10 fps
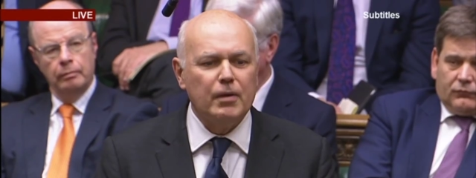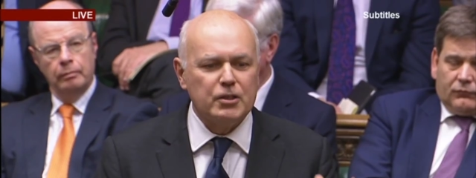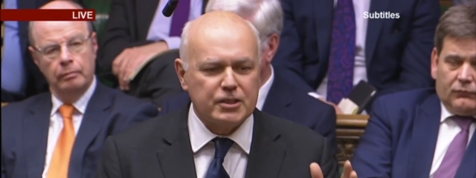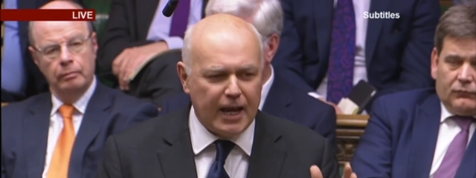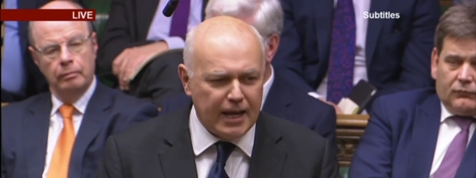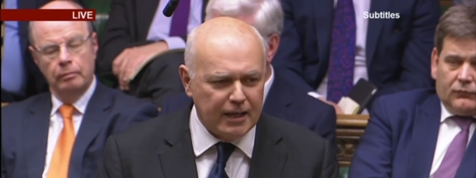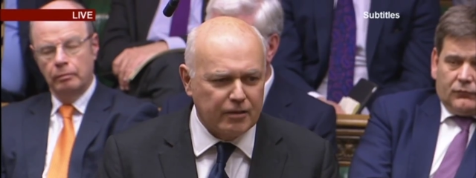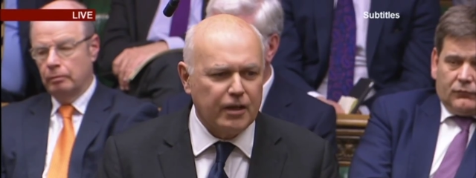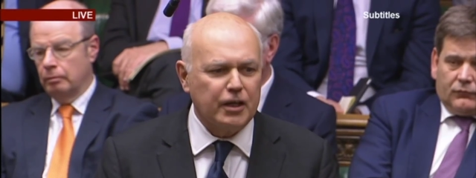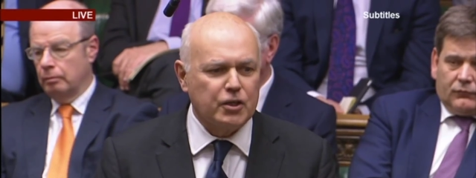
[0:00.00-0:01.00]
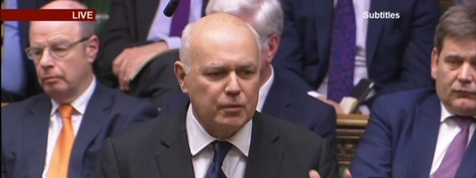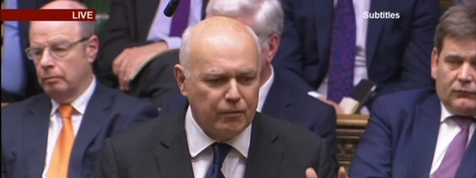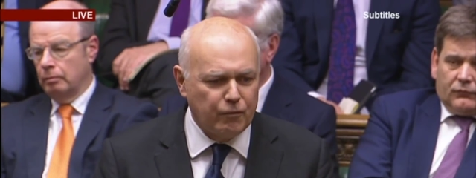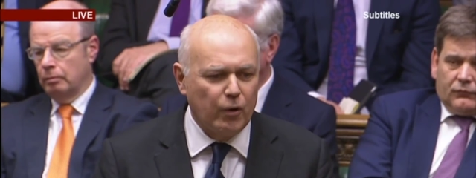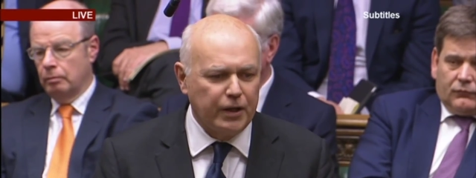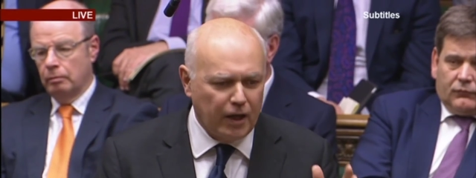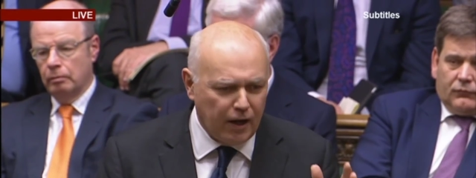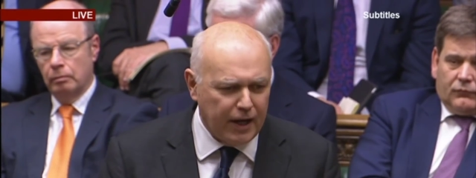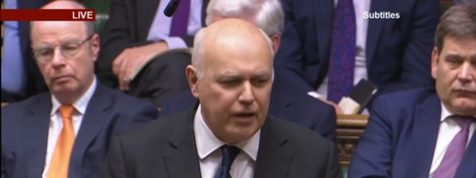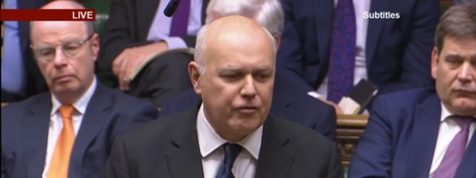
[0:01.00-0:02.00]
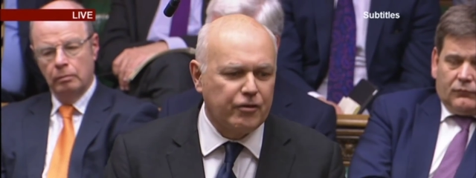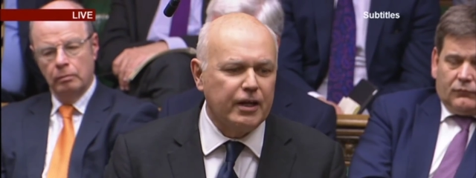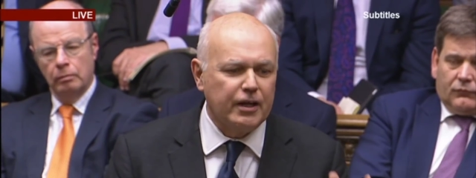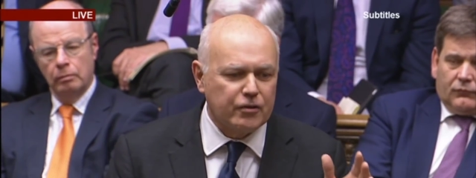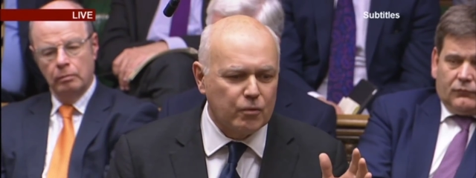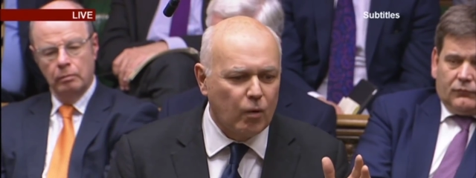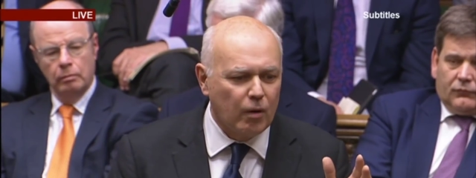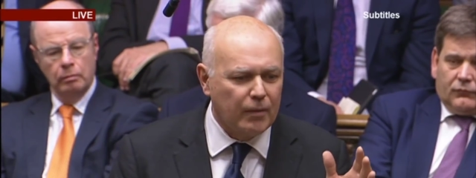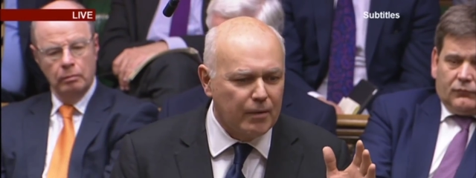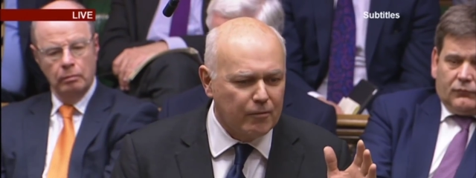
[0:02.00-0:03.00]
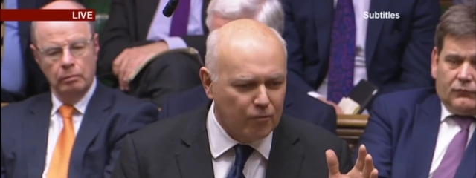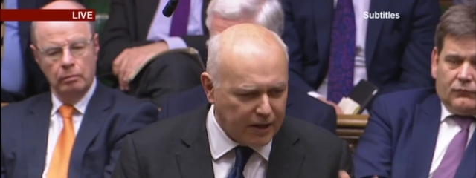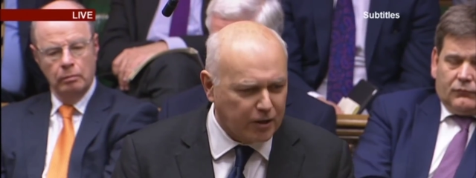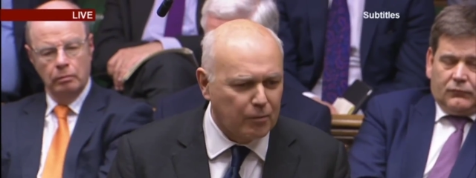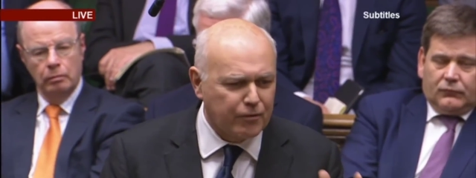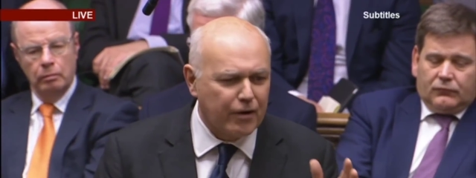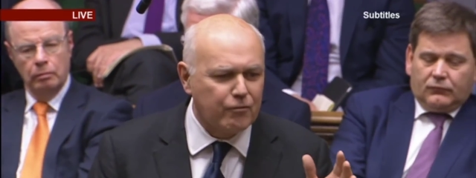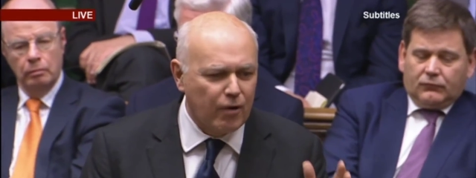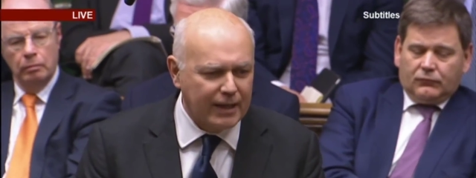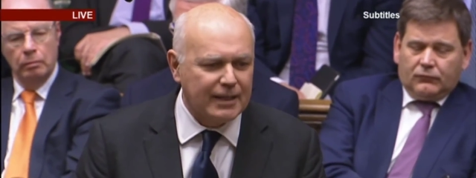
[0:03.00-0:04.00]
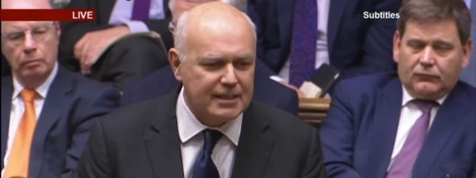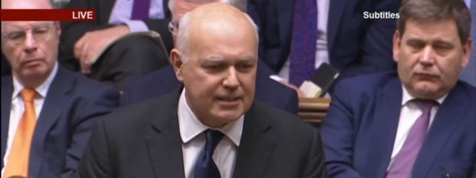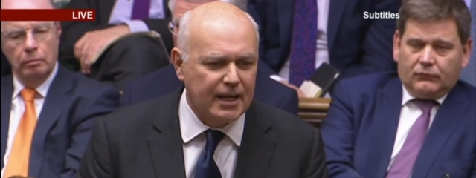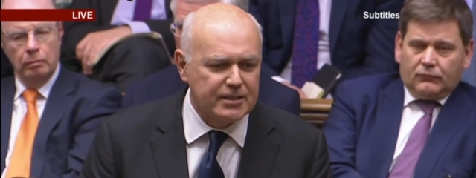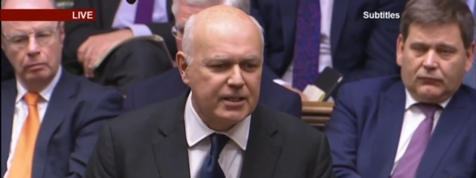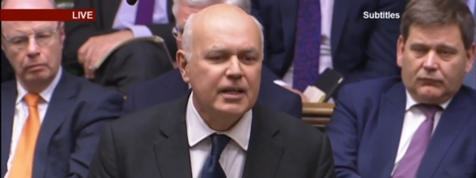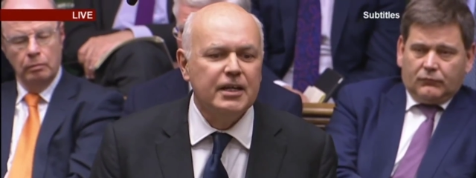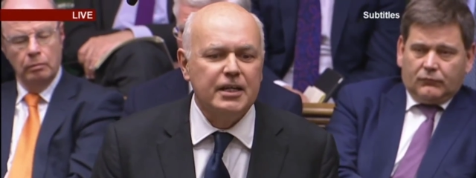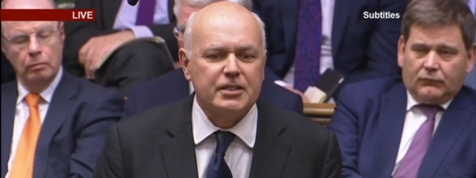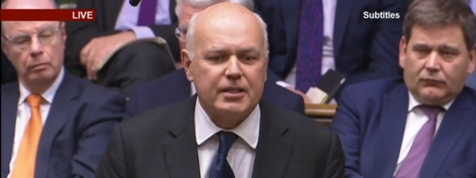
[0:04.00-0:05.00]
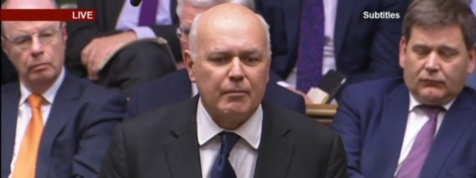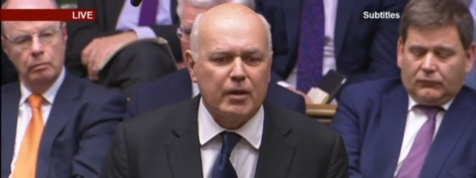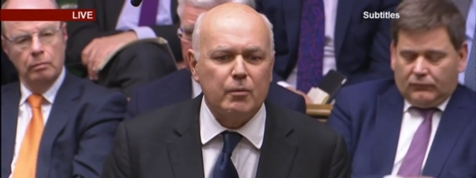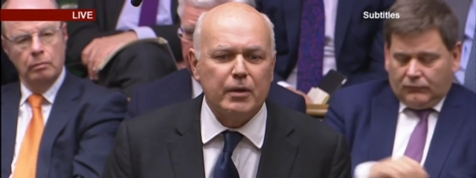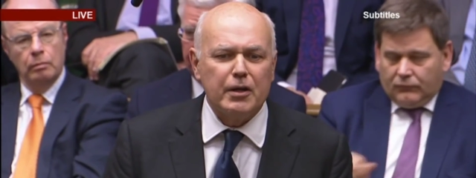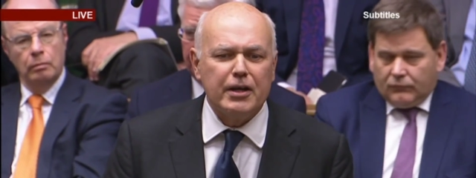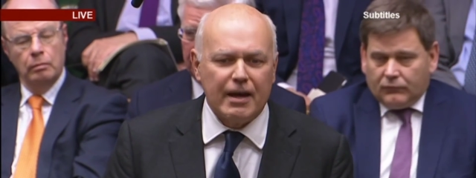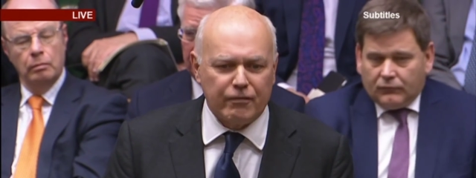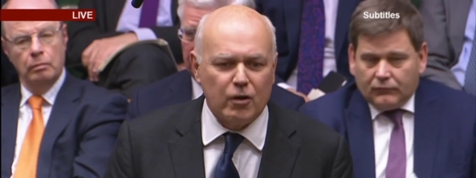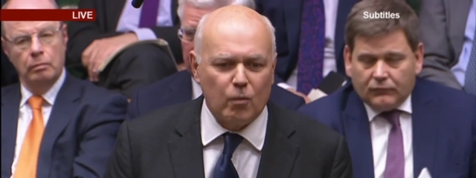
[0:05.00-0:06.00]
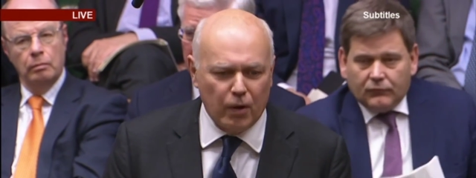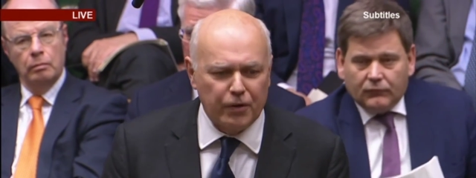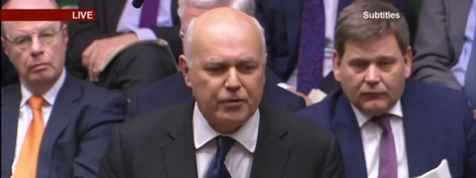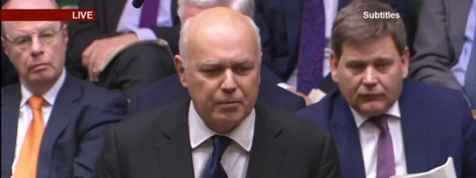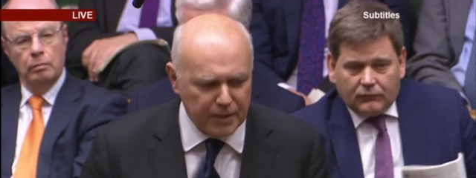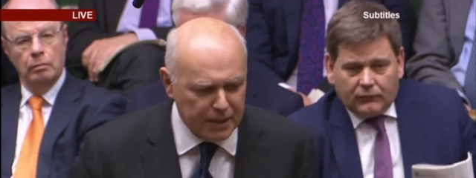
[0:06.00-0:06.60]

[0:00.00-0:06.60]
Speaker 1: almost anything to avoid our entry into what my right honourable friend rightly says is something we never want to